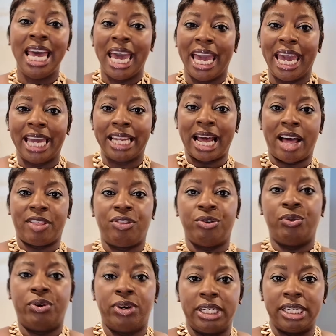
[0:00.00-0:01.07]
And I
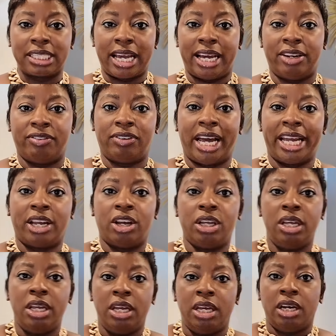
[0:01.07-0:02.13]
threw on this kind of like
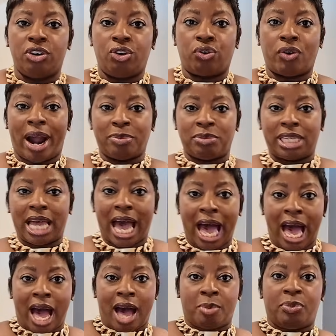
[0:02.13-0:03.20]
crop
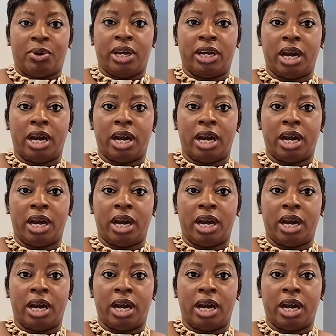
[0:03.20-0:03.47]
top,